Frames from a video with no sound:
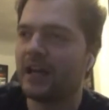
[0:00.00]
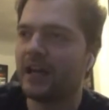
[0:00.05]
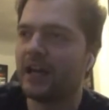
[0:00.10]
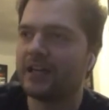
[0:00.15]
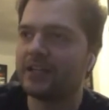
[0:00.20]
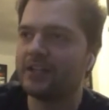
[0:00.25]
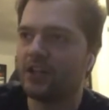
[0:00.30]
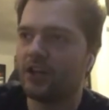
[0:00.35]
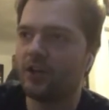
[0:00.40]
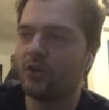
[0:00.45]

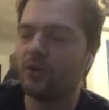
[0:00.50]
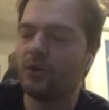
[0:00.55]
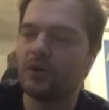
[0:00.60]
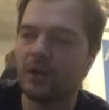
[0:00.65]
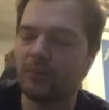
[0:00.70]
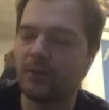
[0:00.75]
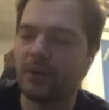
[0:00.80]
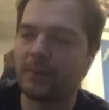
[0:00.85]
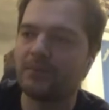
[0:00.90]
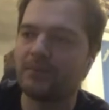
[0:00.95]
I know
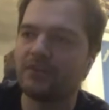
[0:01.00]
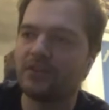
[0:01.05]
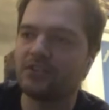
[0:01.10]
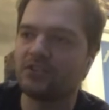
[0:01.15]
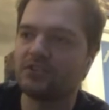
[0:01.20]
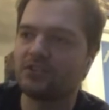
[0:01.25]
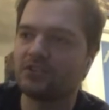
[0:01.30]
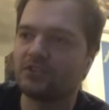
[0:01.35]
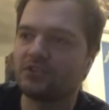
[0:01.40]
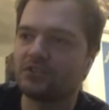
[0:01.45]
Abramovich
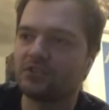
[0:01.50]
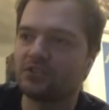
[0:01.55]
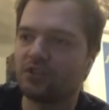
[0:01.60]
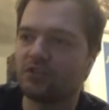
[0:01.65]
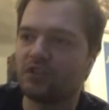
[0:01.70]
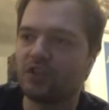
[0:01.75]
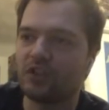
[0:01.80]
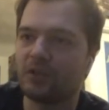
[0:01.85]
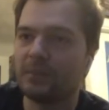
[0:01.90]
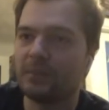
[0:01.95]
has sort of
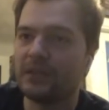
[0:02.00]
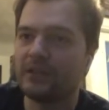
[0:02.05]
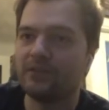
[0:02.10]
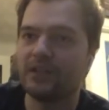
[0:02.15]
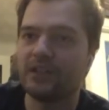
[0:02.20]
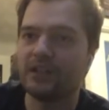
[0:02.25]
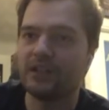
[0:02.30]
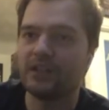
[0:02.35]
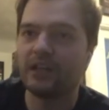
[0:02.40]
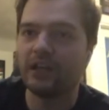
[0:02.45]
got a bit of
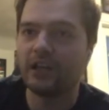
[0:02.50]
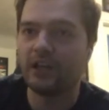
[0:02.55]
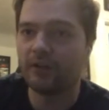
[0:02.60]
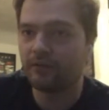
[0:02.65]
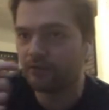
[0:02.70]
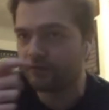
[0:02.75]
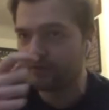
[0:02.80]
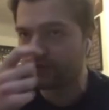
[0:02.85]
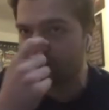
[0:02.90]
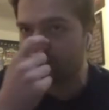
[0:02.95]
a love
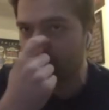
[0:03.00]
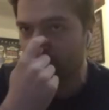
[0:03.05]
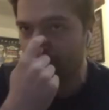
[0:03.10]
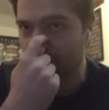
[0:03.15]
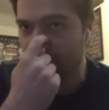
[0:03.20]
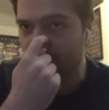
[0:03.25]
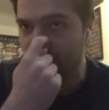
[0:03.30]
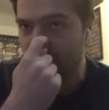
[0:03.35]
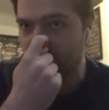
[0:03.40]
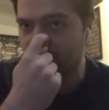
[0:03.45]
for
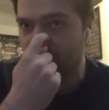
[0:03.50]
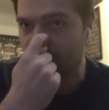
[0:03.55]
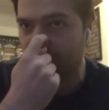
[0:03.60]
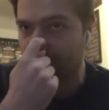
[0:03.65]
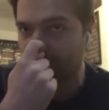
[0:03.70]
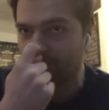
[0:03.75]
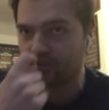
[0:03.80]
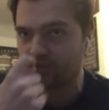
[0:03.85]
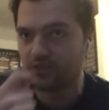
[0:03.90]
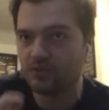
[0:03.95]
Thomas
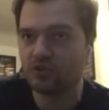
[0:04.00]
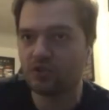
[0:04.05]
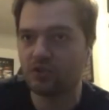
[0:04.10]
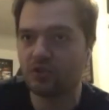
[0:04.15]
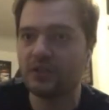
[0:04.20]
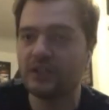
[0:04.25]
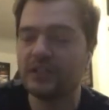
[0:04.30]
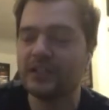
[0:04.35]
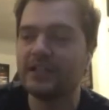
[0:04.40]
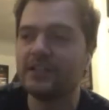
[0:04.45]

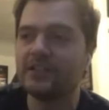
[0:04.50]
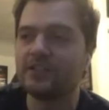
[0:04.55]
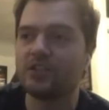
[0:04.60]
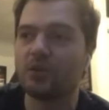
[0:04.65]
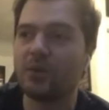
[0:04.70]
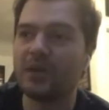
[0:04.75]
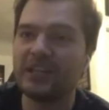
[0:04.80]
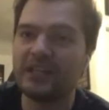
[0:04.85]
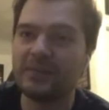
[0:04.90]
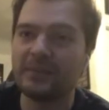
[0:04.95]
Tuchel. So
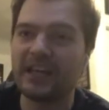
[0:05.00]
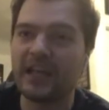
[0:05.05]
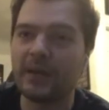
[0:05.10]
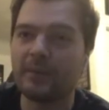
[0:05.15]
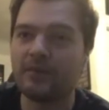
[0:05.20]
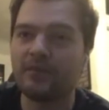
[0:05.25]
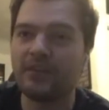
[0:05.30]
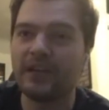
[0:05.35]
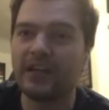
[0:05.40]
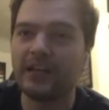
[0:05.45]
when he became
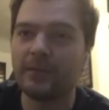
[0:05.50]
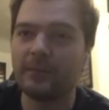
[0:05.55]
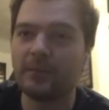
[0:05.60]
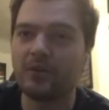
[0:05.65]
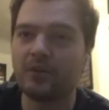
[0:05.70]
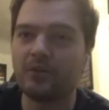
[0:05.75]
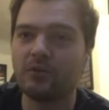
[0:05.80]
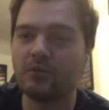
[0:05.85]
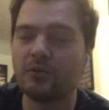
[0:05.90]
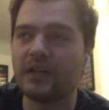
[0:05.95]

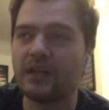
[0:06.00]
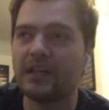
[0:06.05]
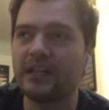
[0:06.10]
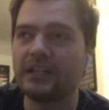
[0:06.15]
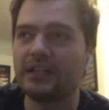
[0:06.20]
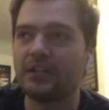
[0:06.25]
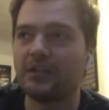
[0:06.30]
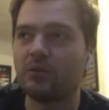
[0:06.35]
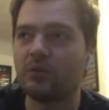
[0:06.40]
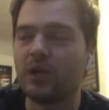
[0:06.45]
available, you
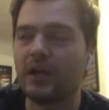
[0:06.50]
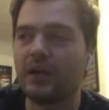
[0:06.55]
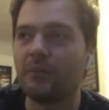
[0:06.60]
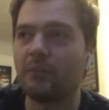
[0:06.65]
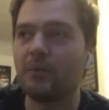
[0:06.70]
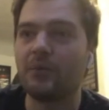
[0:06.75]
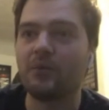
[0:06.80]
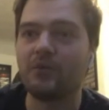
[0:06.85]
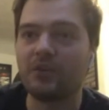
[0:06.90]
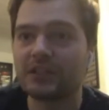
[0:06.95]
know, and
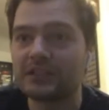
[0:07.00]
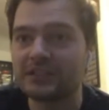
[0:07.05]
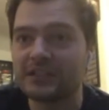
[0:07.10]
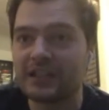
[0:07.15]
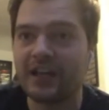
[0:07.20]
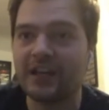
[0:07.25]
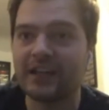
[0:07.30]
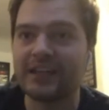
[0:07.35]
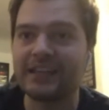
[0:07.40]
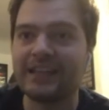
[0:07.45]
we were
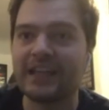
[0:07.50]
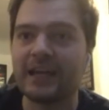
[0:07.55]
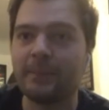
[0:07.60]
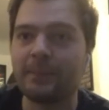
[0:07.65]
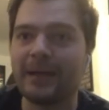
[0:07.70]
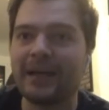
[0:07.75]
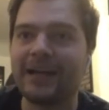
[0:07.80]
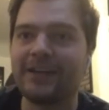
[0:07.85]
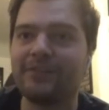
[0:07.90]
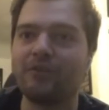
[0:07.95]
starting in that
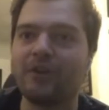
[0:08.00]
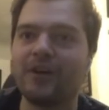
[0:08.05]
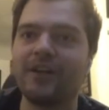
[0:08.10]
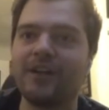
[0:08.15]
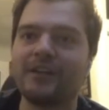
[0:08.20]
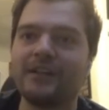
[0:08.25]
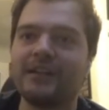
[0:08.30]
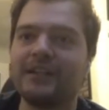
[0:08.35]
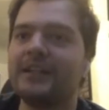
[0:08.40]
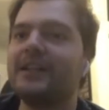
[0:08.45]
bad
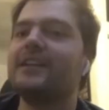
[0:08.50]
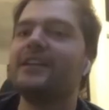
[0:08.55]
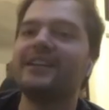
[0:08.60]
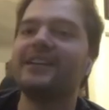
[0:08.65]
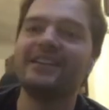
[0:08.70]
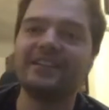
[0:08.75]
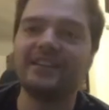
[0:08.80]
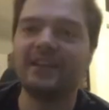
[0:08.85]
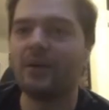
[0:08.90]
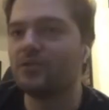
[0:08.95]
run,
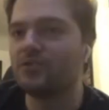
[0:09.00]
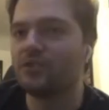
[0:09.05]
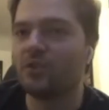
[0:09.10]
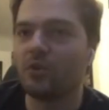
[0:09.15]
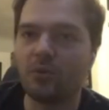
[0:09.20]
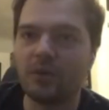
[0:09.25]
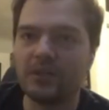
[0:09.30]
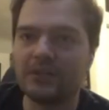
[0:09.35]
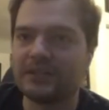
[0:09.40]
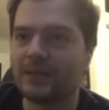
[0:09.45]
there was
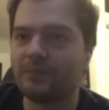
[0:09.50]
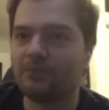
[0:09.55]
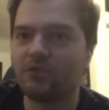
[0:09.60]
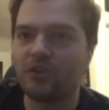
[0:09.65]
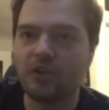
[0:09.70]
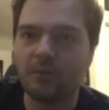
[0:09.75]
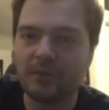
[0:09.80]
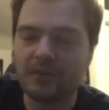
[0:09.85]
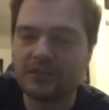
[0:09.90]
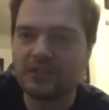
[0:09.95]
always them
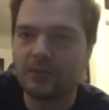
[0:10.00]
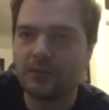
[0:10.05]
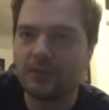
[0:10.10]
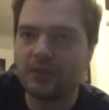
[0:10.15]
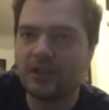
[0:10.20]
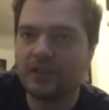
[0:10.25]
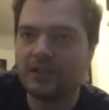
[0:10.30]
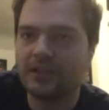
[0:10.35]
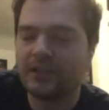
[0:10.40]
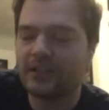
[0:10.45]
rumours that were
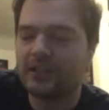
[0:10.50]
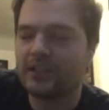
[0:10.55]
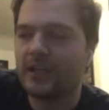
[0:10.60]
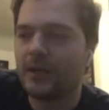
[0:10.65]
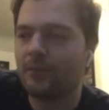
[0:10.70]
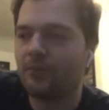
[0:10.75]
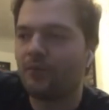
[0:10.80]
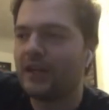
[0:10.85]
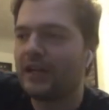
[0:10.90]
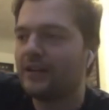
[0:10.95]
going to
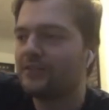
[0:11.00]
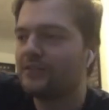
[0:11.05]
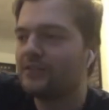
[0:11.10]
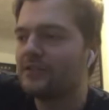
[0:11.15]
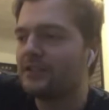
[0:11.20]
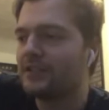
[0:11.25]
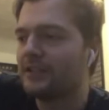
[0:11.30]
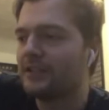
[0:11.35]
come round.